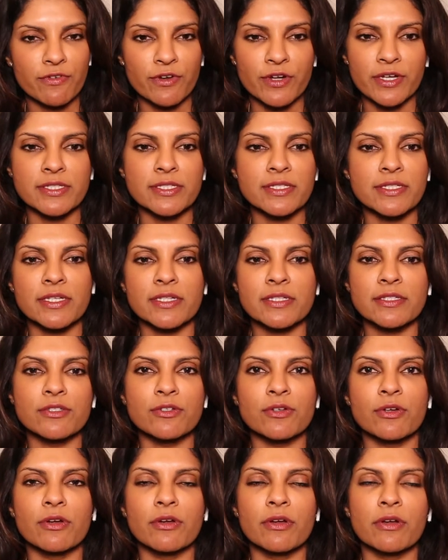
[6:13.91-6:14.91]
for
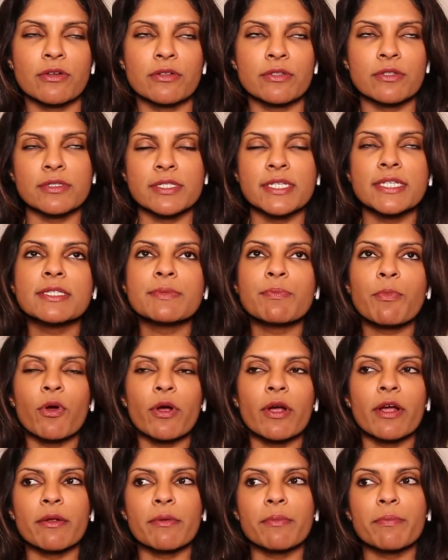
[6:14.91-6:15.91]
instance, or
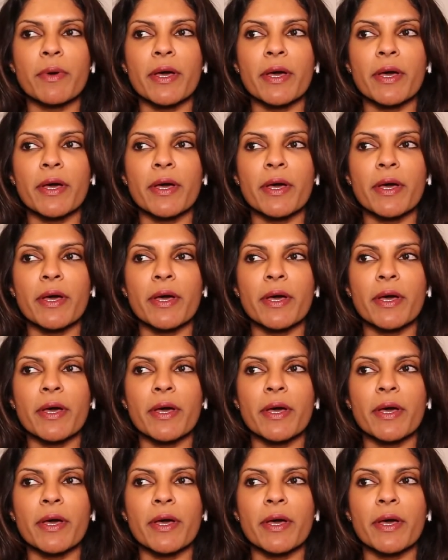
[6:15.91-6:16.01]
Dysport.